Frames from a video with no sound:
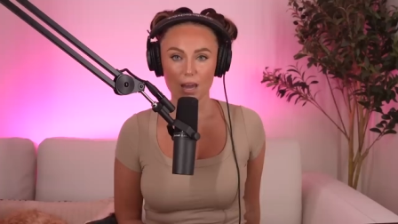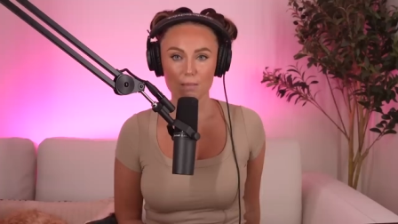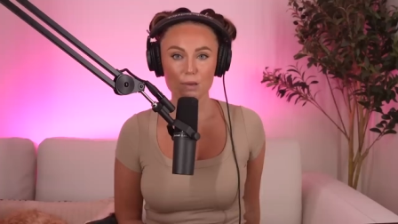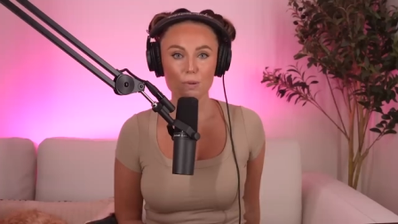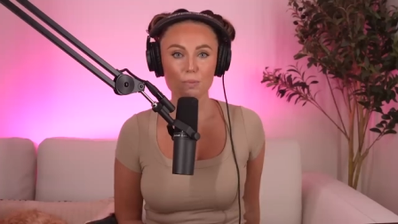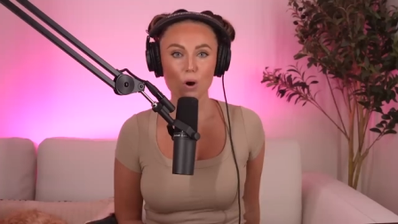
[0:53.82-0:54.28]

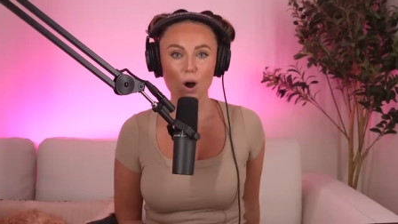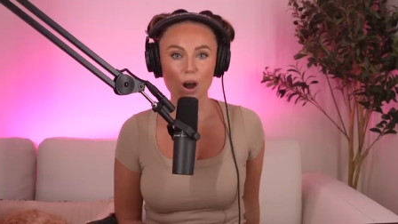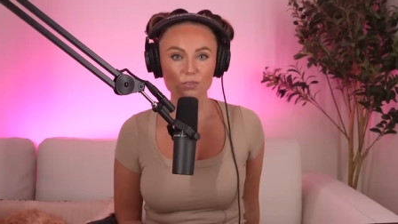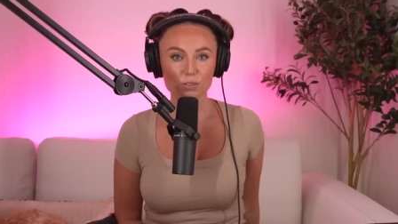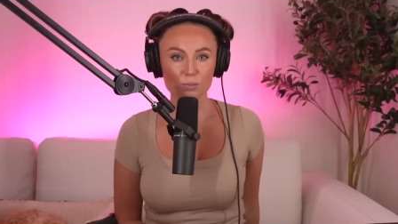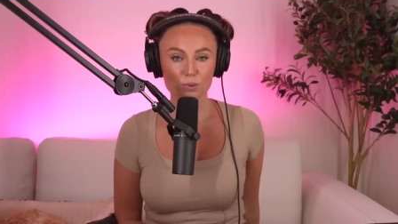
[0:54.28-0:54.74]
and people
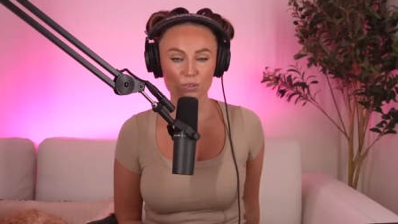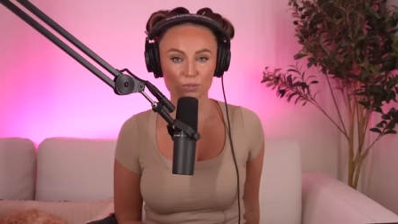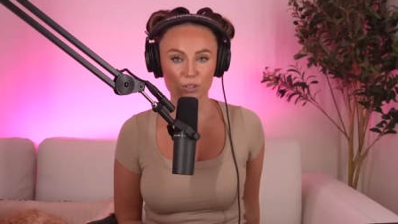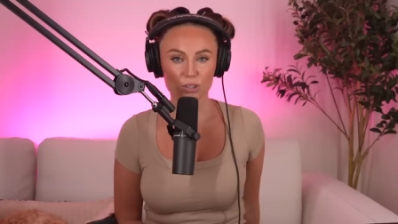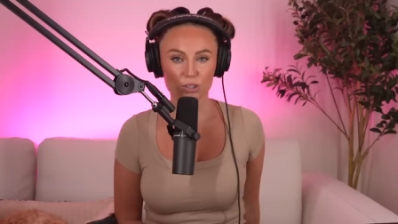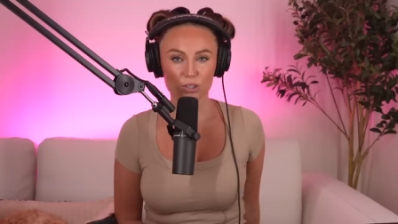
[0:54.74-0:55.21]
often
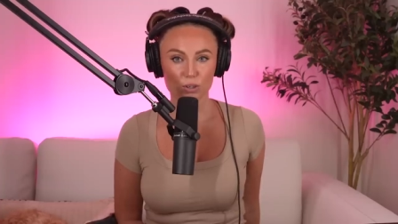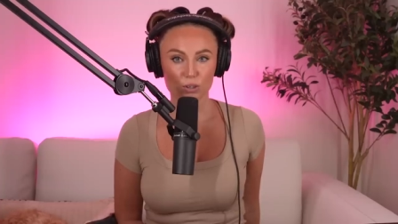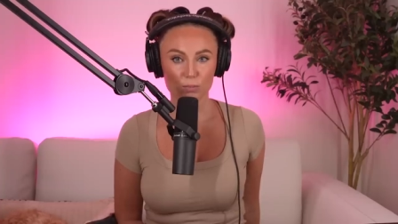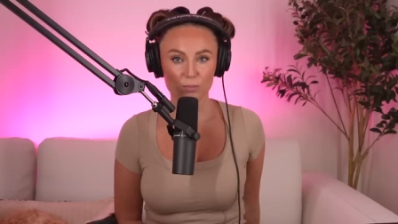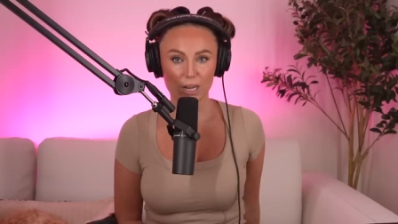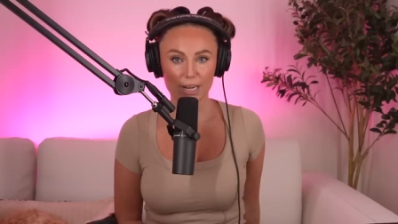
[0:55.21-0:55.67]
prefer to
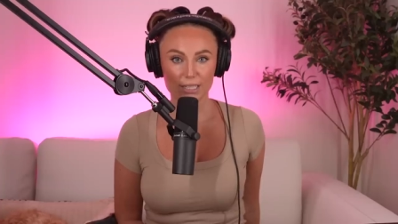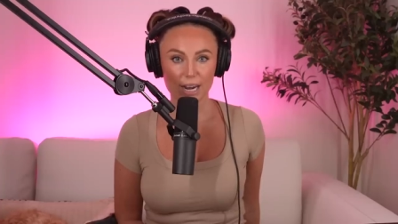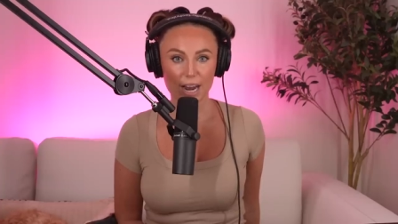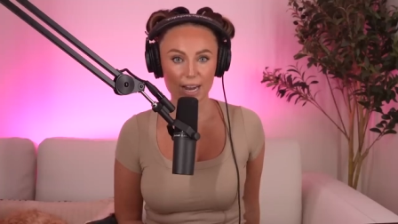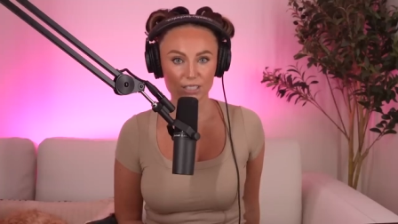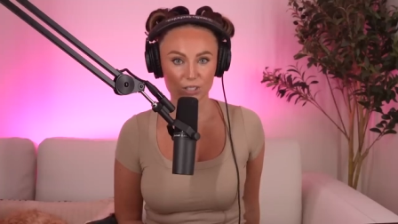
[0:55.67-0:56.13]
turn a blind
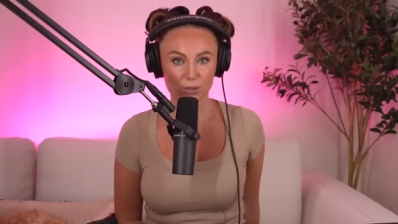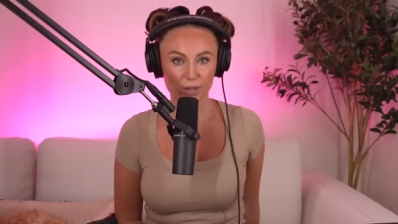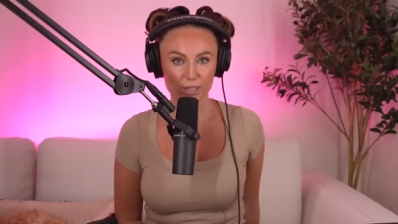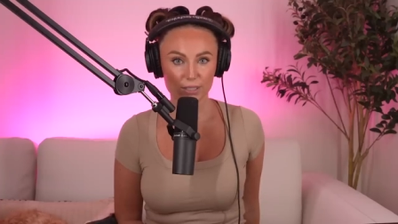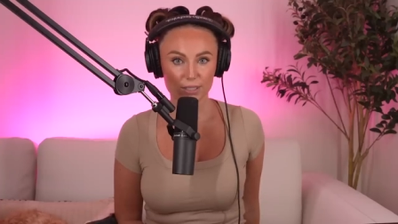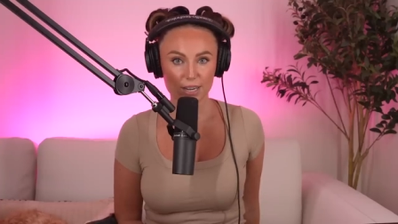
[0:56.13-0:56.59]
eye to
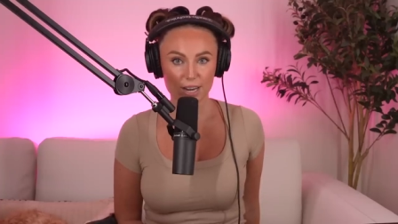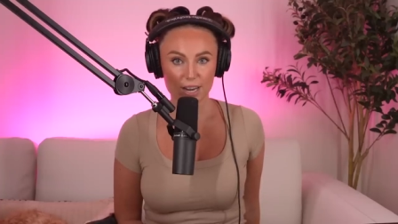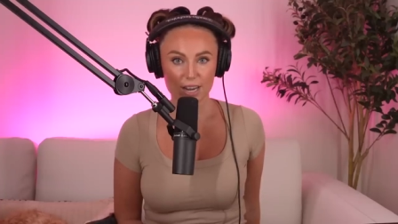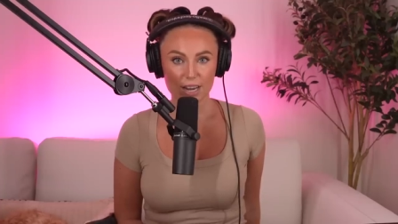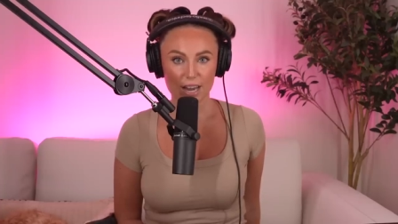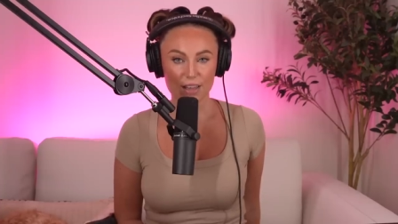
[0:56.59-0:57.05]
it.
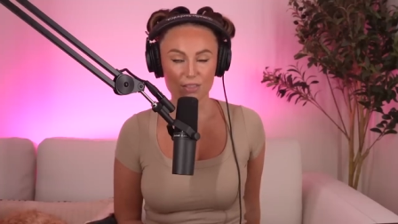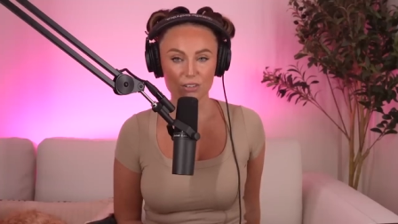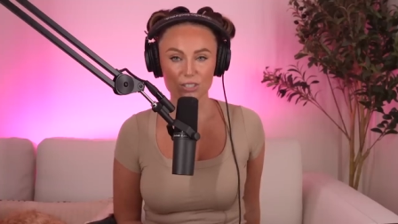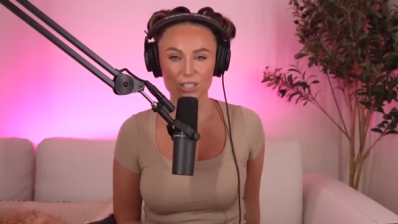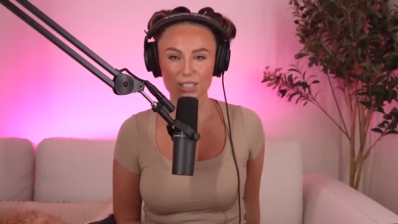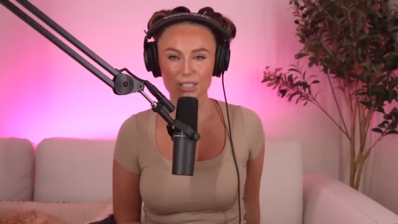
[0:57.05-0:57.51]
And
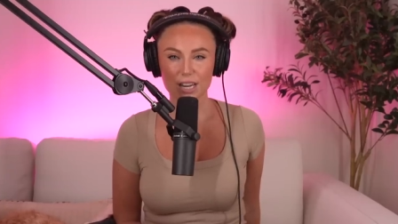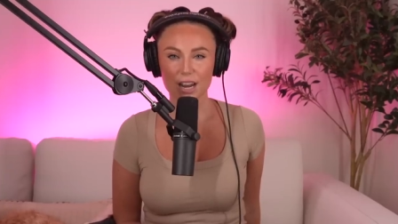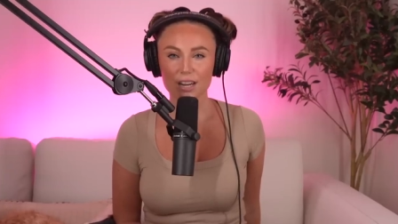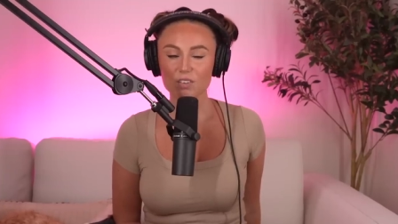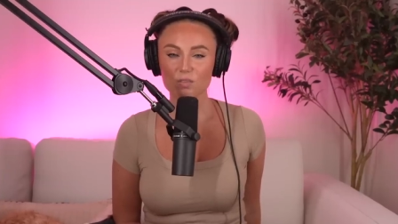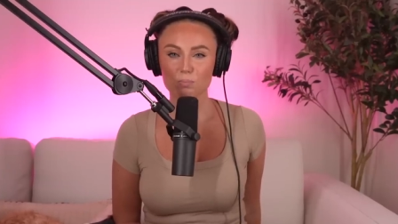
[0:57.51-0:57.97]
there's this
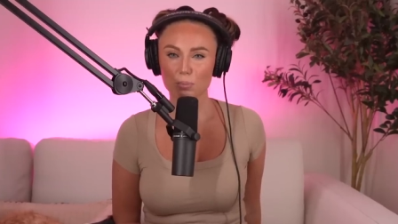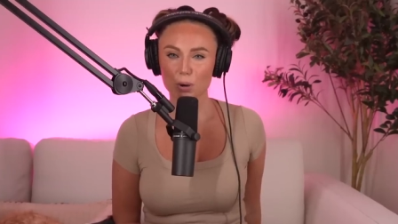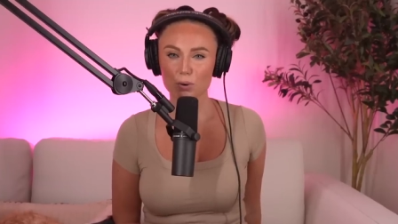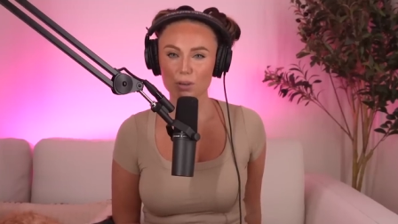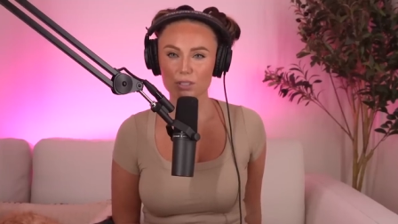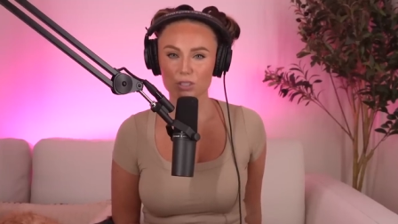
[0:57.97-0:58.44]
kind of
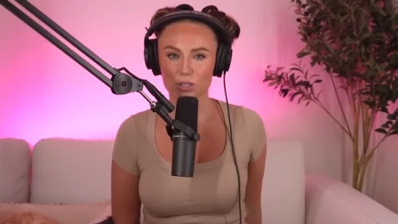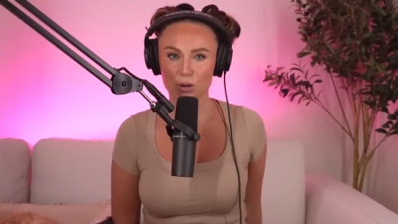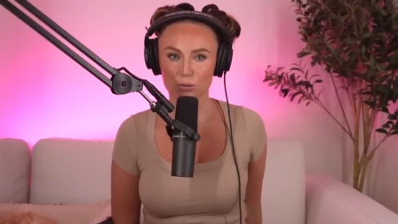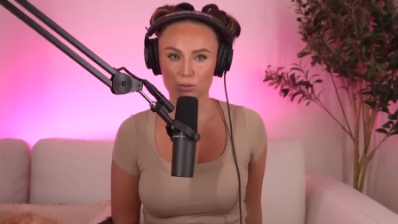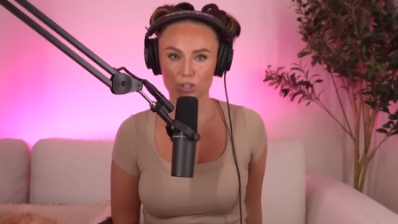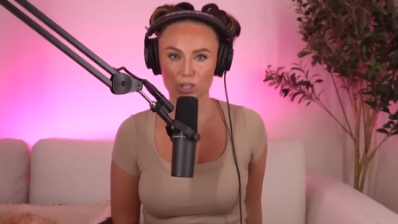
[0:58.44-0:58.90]
bogus
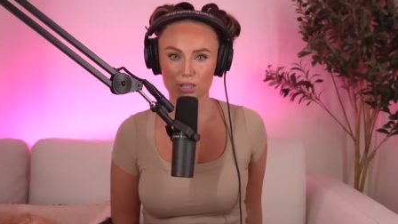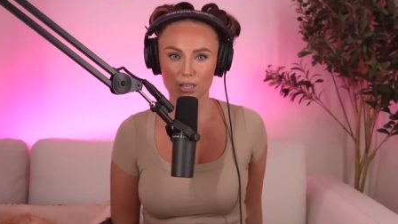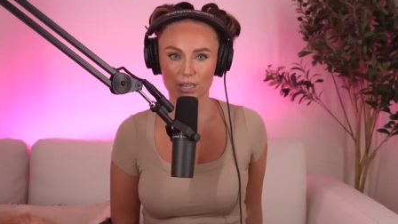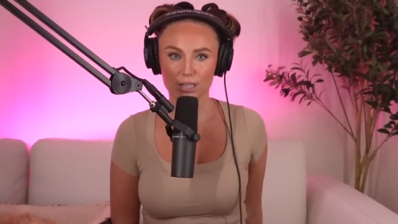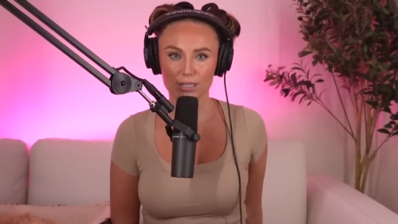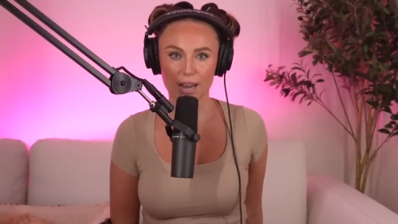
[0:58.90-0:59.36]
notion
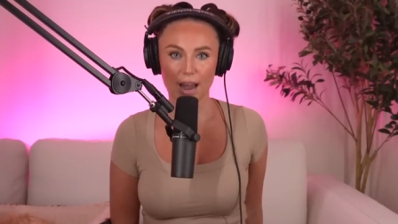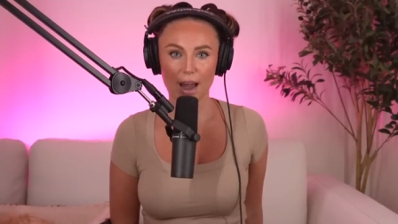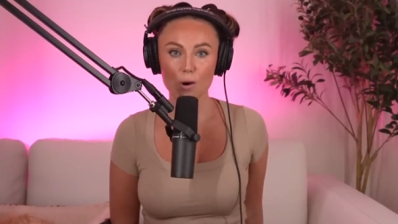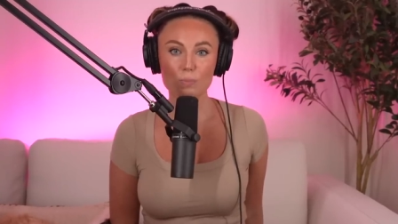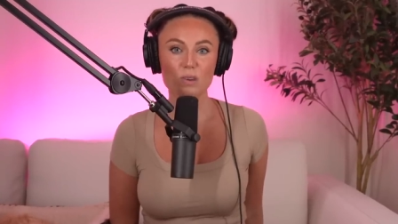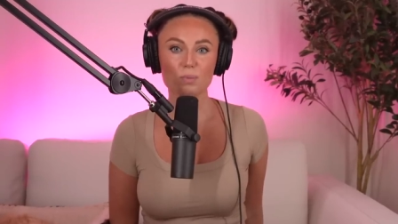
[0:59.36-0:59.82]
that
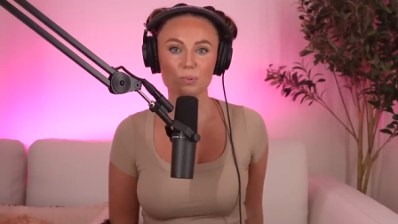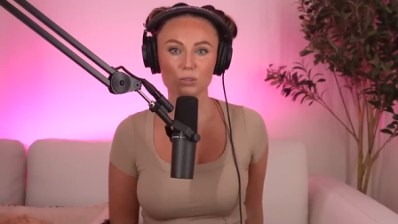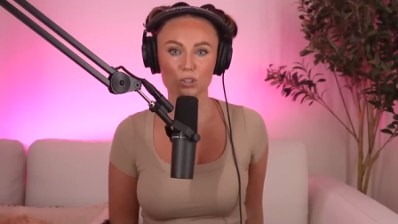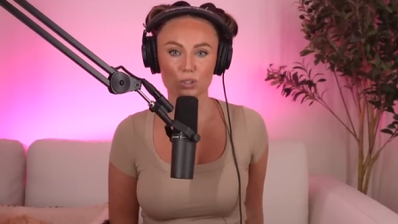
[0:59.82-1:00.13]
how people